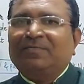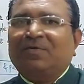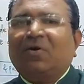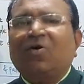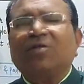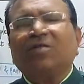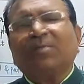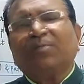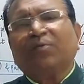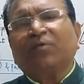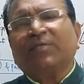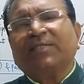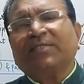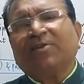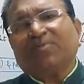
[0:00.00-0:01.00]
Or the
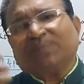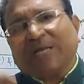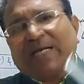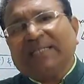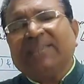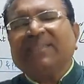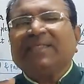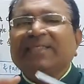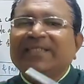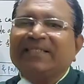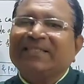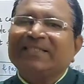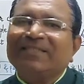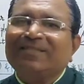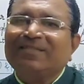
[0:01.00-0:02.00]
process of
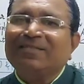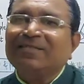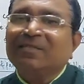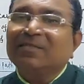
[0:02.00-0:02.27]
cancellation,